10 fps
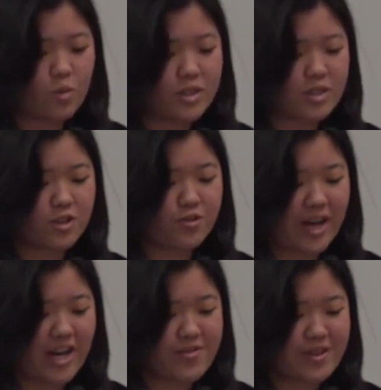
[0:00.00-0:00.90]
We
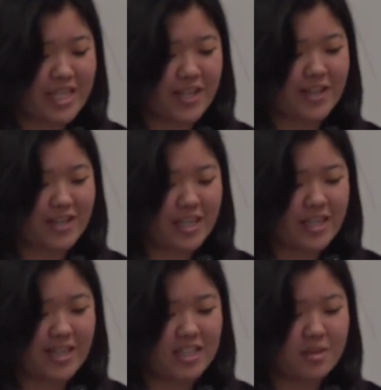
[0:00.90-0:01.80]
survive here
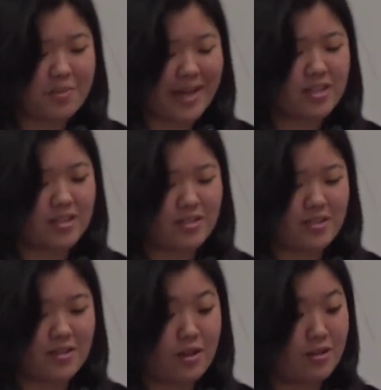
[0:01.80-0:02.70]
in
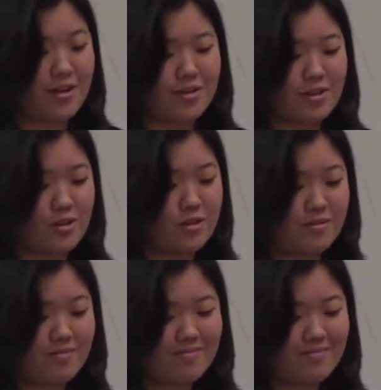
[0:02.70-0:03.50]
dependence on others.